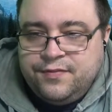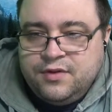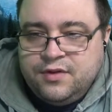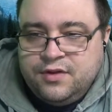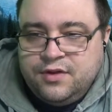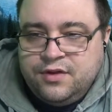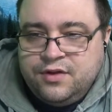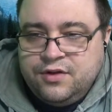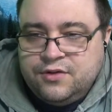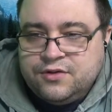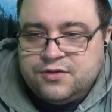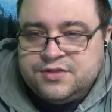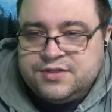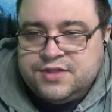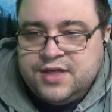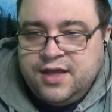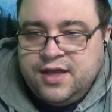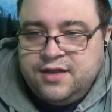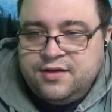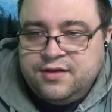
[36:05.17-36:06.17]
you're
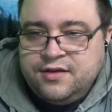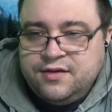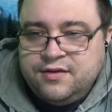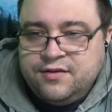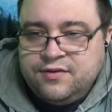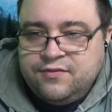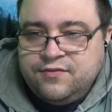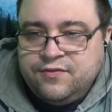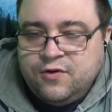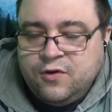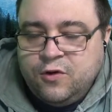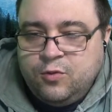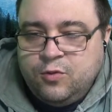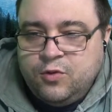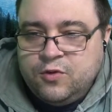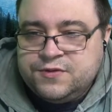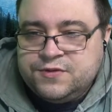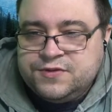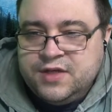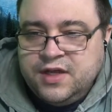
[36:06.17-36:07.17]
set for
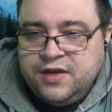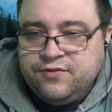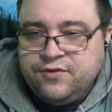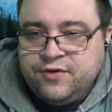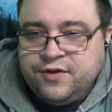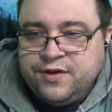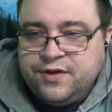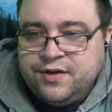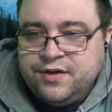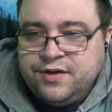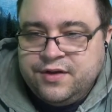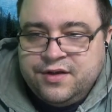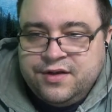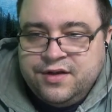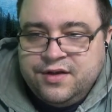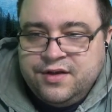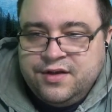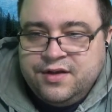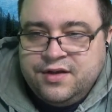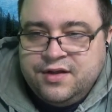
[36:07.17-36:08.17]
almost every
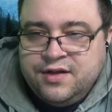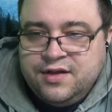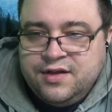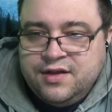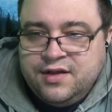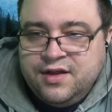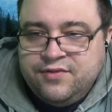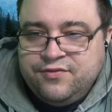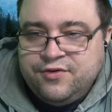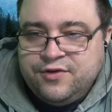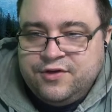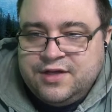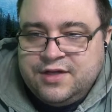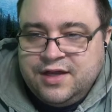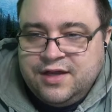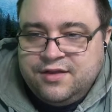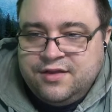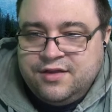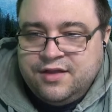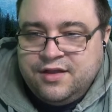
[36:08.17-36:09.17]
day
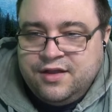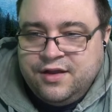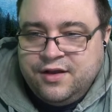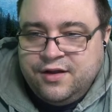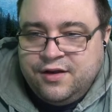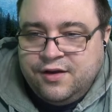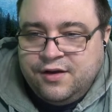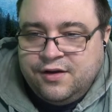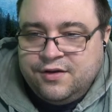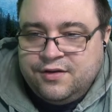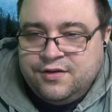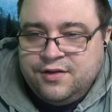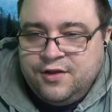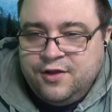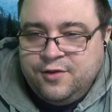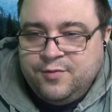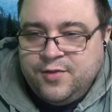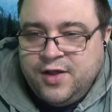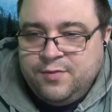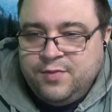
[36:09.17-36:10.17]
of the year. There
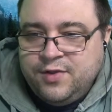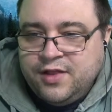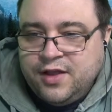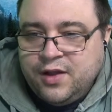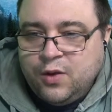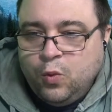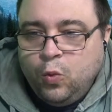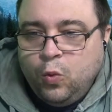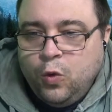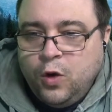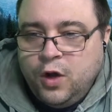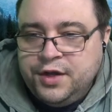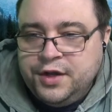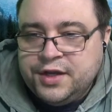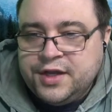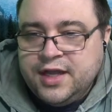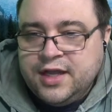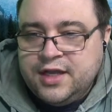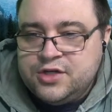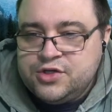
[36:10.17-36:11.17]
might be like one
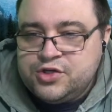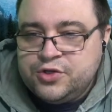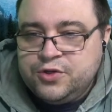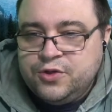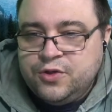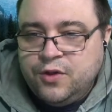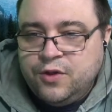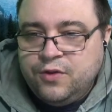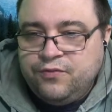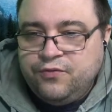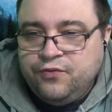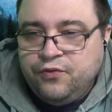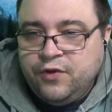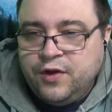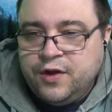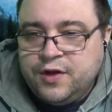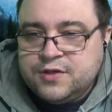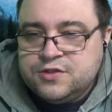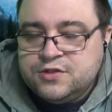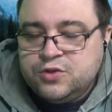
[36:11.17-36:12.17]
occasional
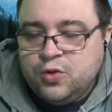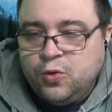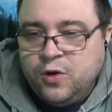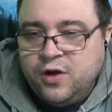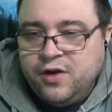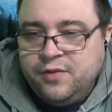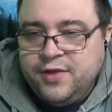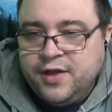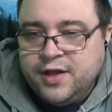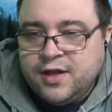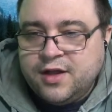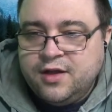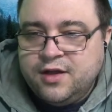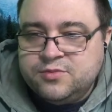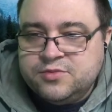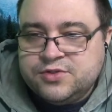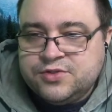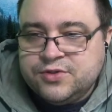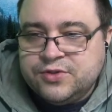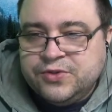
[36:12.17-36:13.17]
freak storm that comes
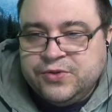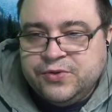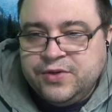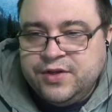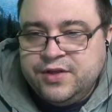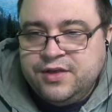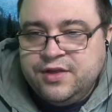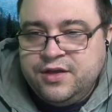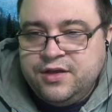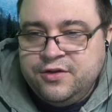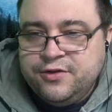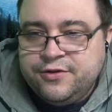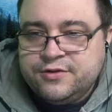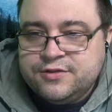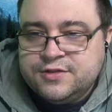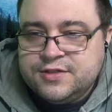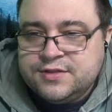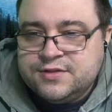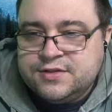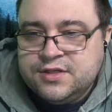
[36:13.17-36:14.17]
through, and then you can
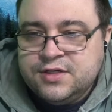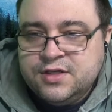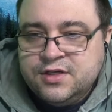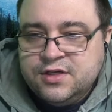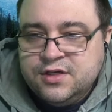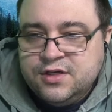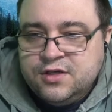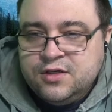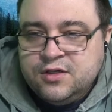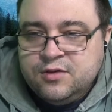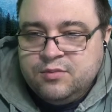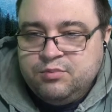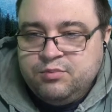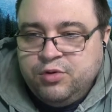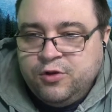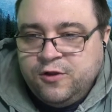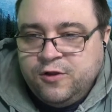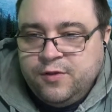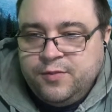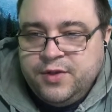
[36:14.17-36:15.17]
just
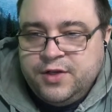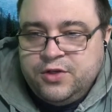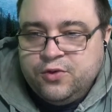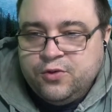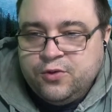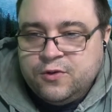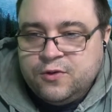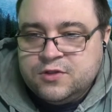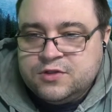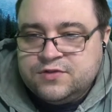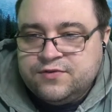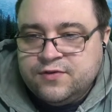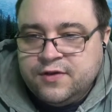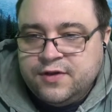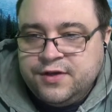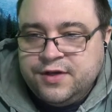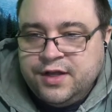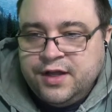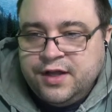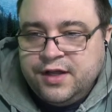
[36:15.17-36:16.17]
pull them indoors for a
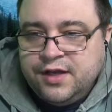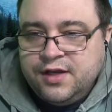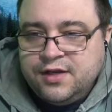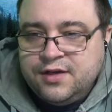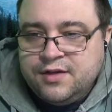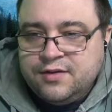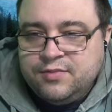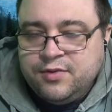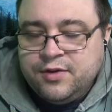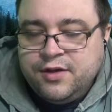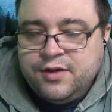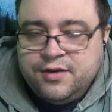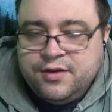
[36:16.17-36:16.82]
night. But